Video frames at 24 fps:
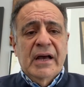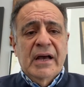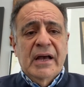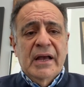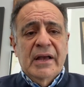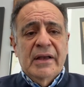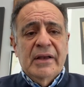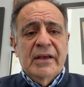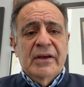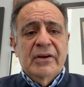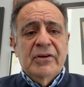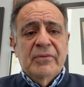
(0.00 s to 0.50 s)

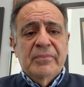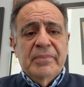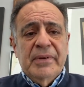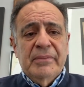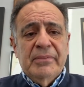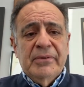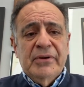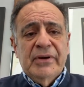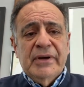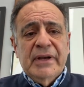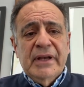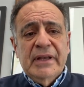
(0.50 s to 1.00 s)
You know, people
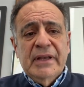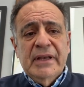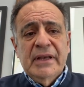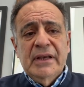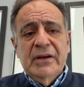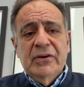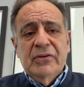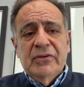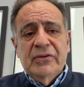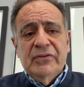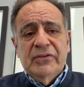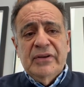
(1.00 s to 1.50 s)
look at, you
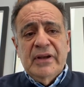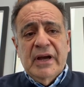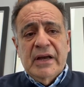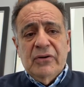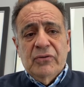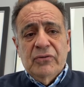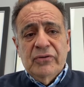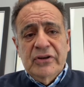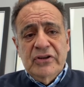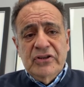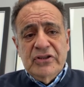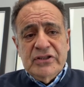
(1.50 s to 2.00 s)
know, it's not
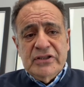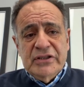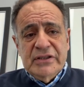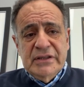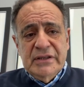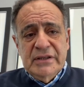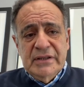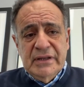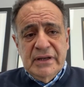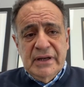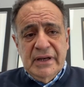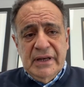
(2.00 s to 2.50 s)
only just
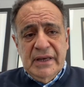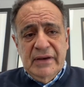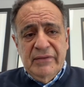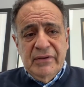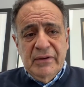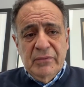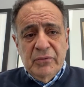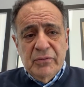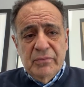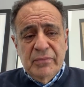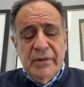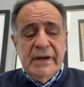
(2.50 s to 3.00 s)
giving them
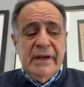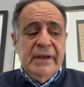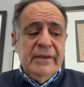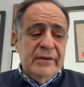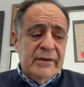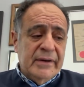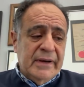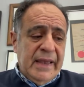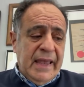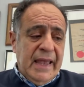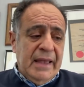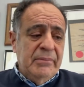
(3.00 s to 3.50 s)
more money. There
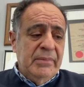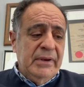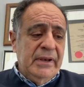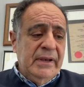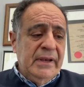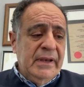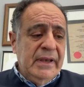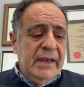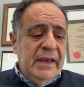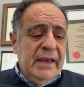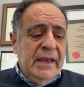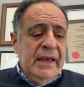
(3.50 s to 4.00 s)
can be
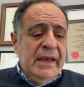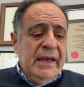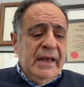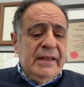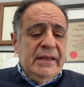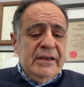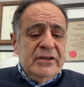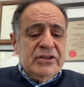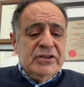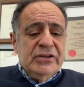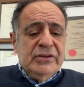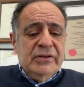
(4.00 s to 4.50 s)

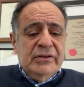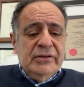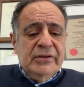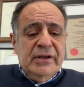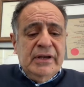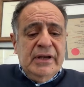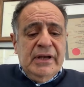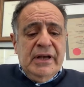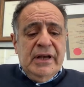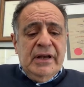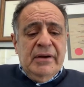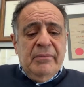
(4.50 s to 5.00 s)
additional
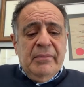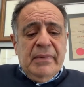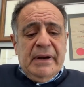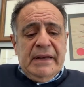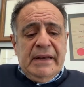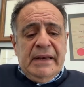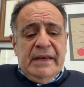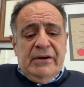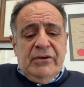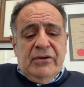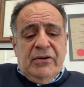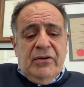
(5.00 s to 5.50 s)
money
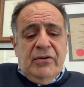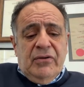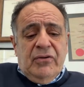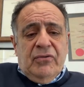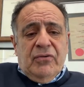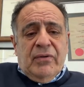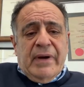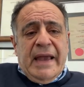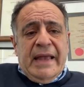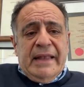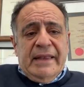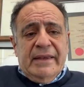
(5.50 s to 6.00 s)

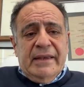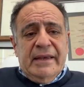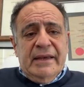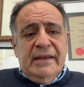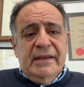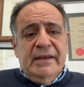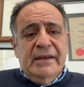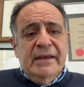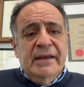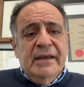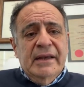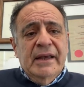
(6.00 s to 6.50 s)
granted
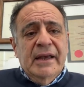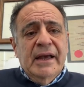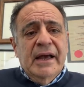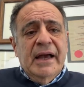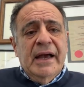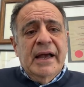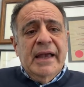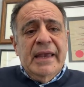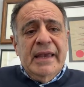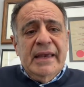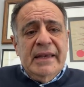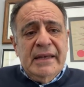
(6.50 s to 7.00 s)

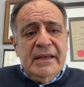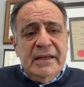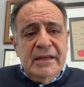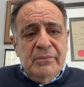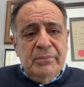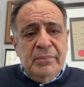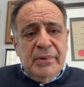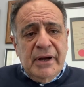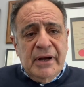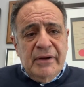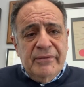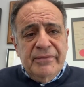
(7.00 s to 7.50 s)
in and
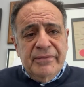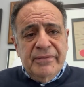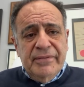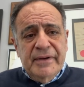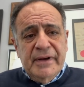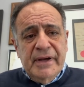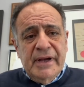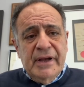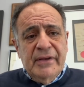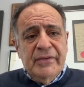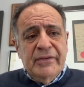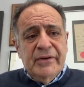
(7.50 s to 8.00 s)
above
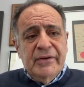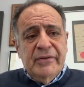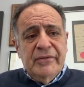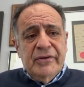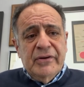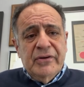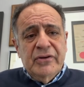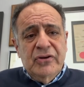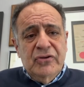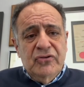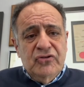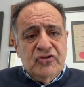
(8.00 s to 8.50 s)
their
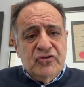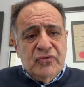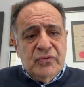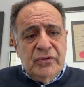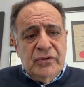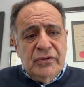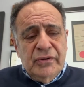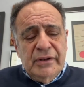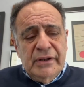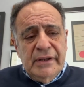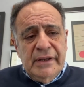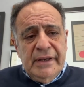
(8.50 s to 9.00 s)

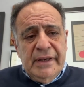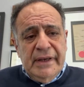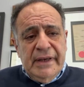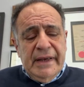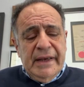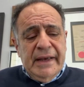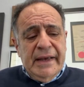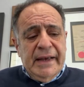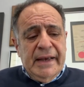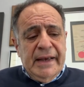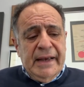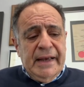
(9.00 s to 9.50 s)
usual
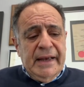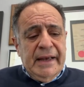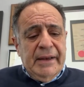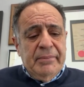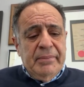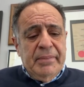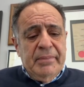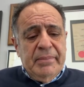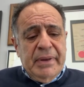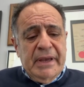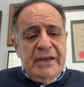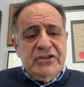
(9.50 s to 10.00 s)

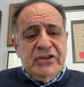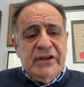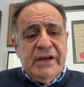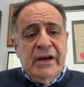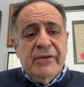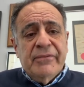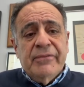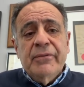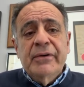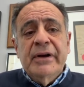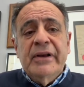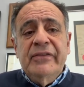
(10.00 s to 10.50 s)
patient care.
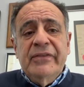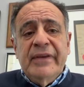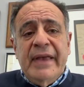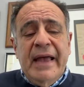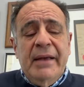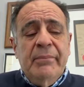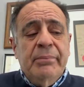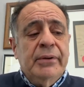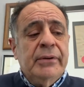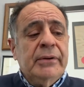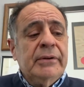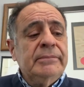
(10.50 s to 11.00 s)
For
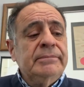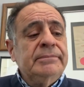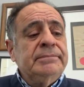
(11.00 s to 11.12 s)
example,